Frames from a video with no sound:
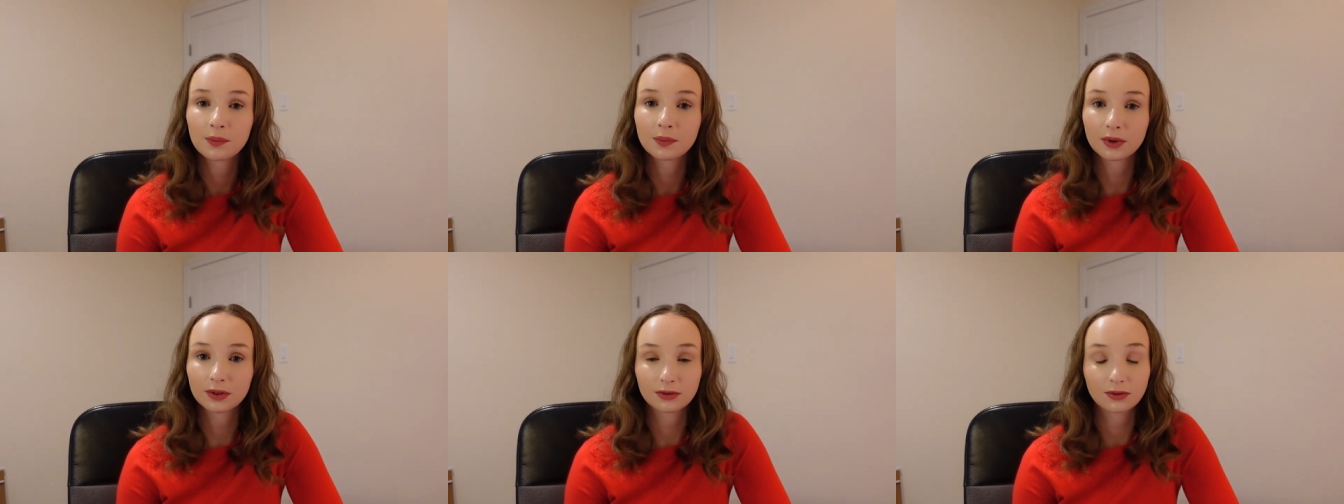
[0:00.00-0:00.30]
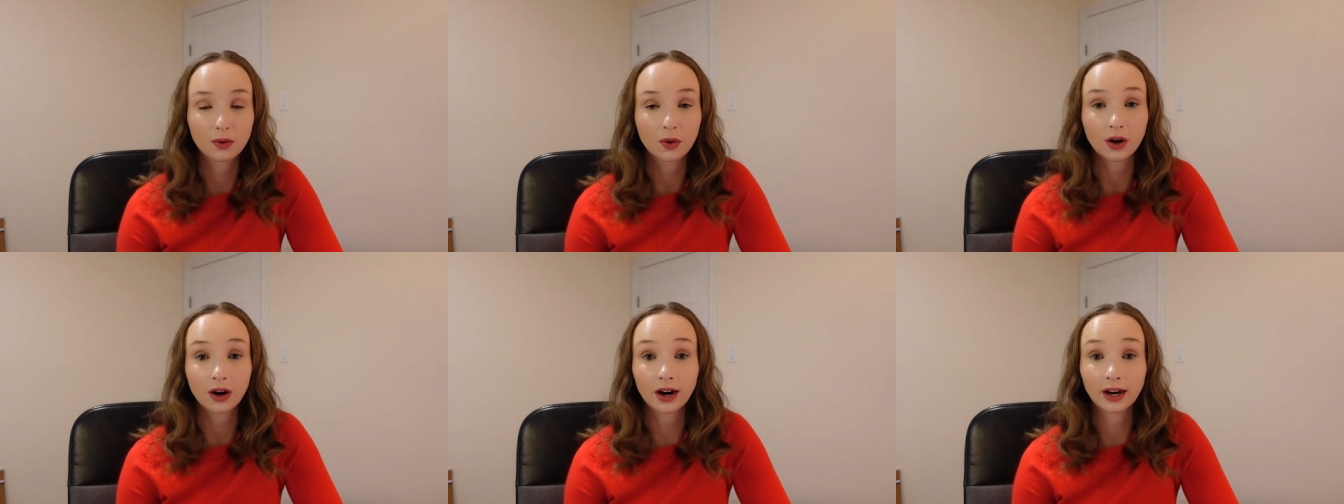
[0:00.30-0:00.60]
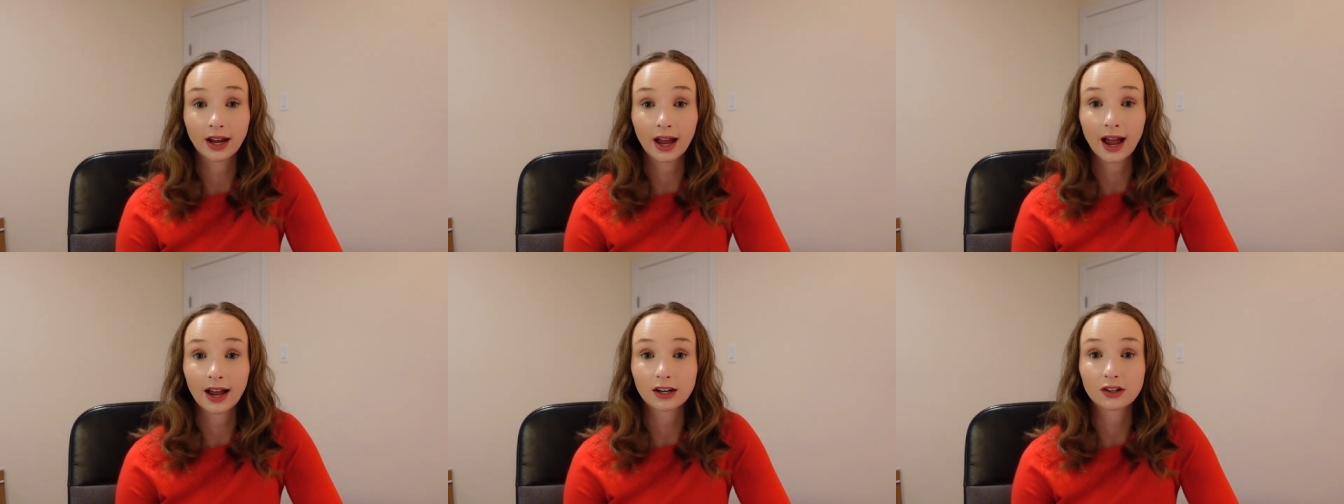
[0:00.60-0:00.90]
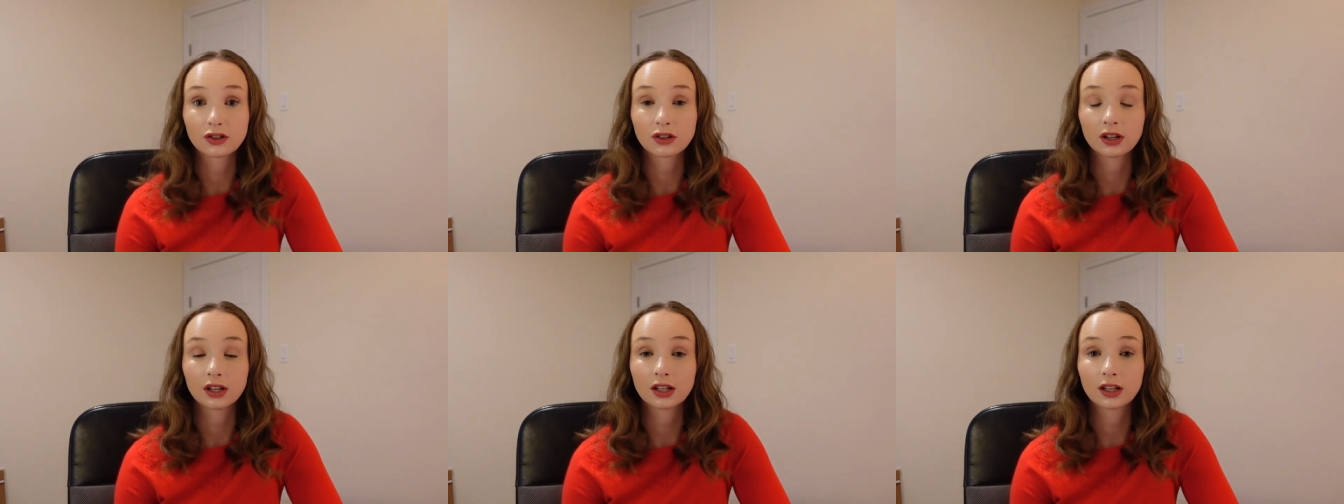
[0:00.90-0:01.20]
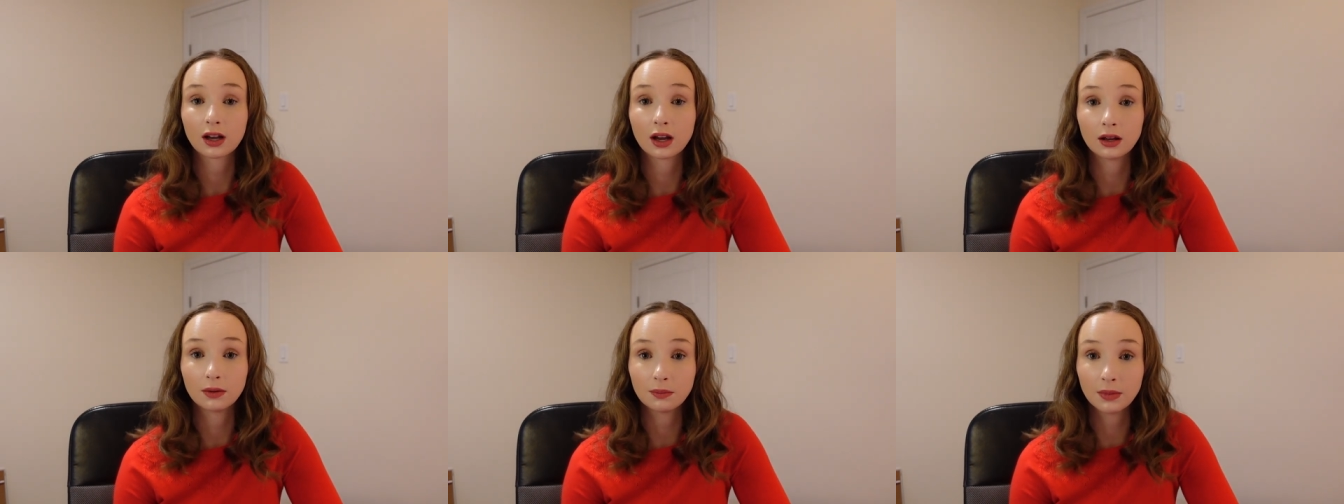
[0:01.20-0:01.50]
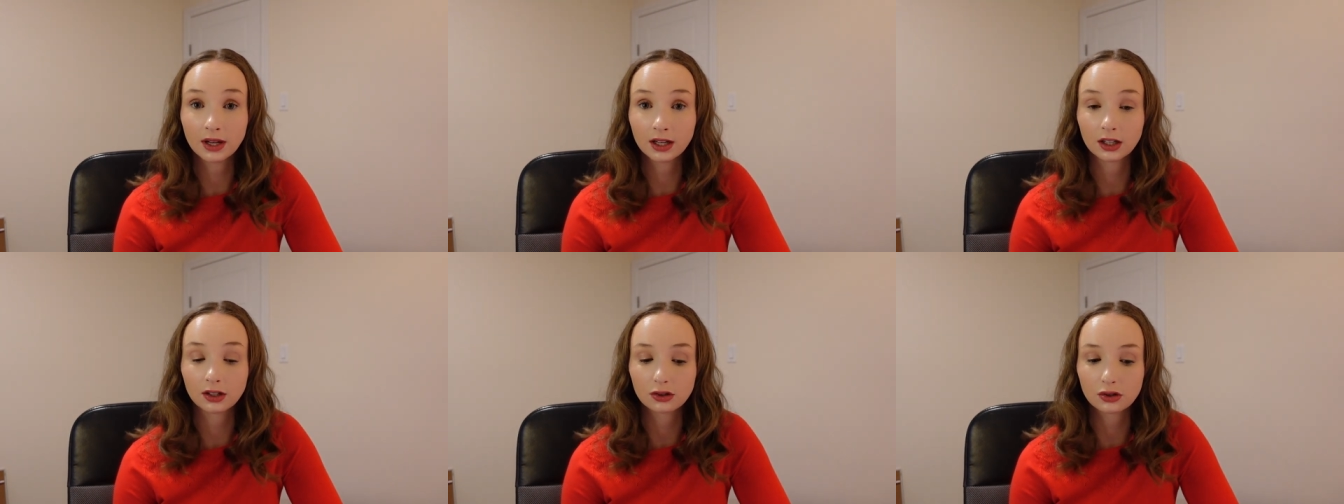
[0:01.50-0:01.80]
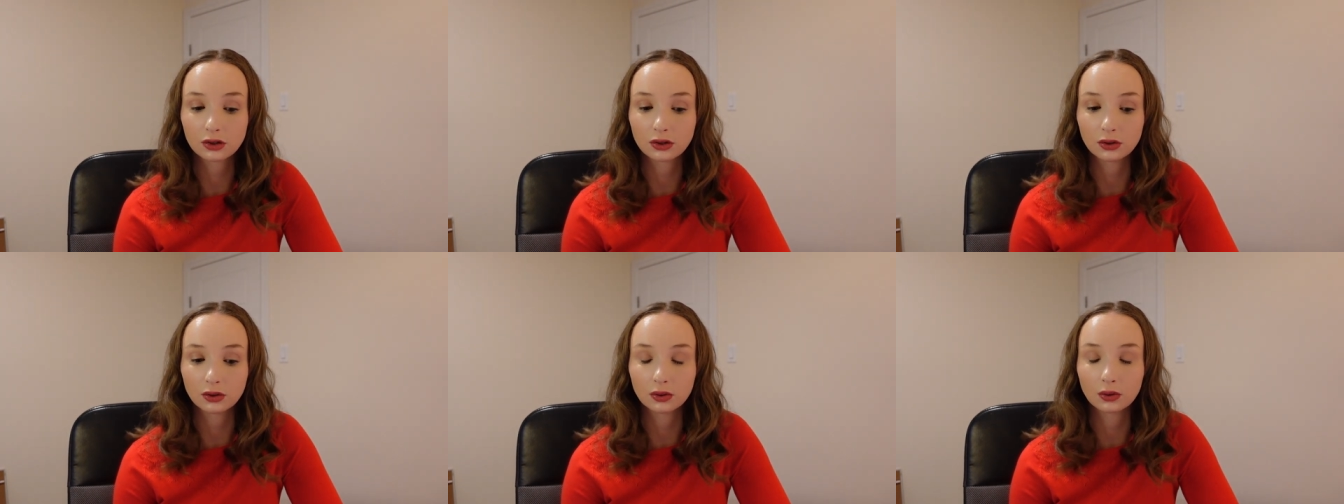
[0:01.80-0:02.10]
before I actually committed
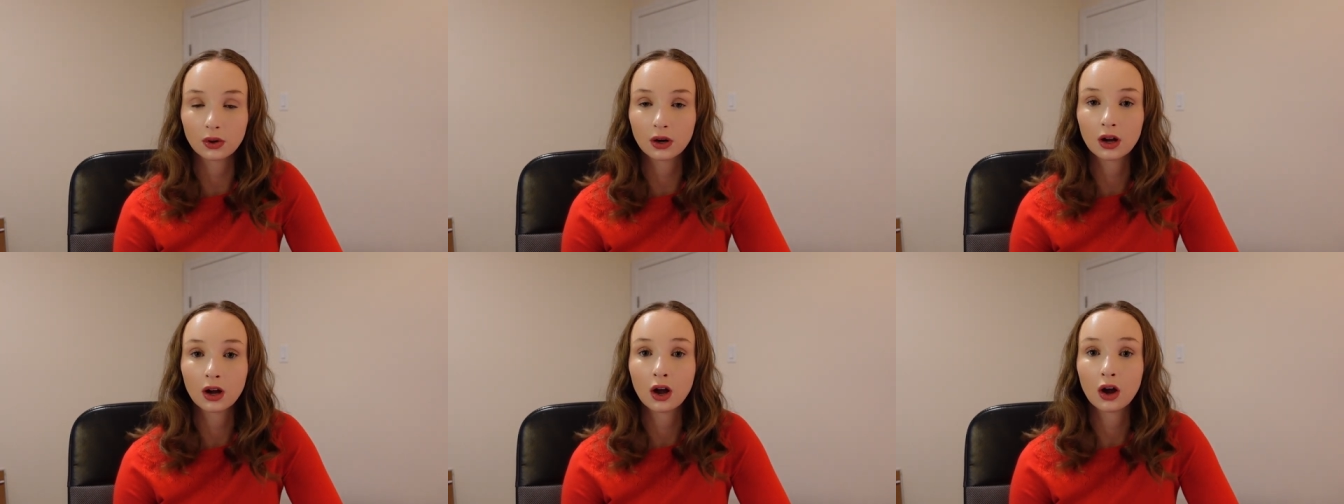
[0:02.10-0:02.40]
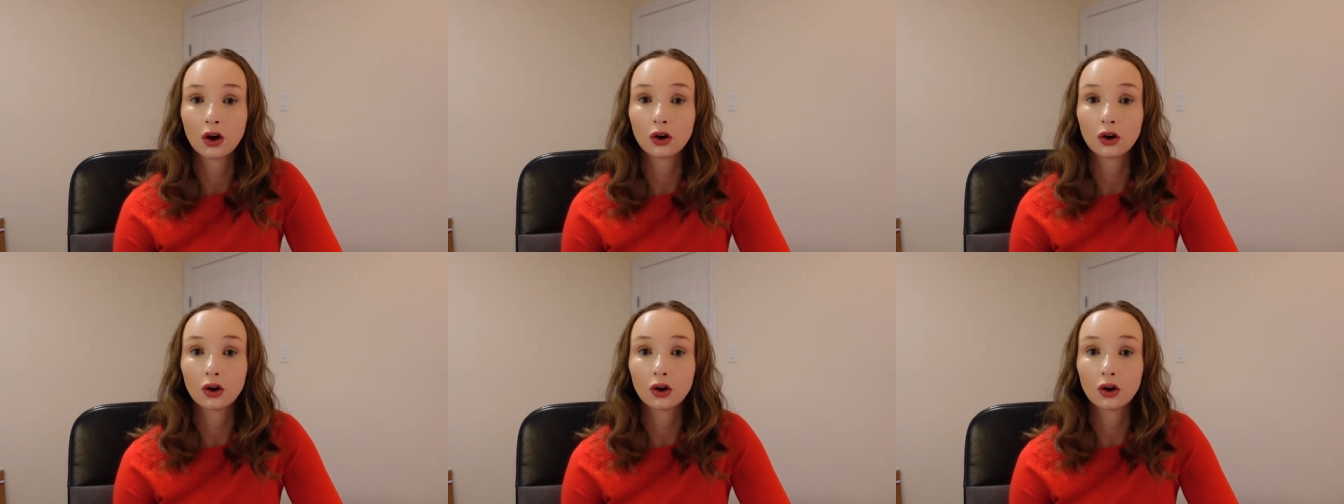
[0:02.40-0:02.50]
to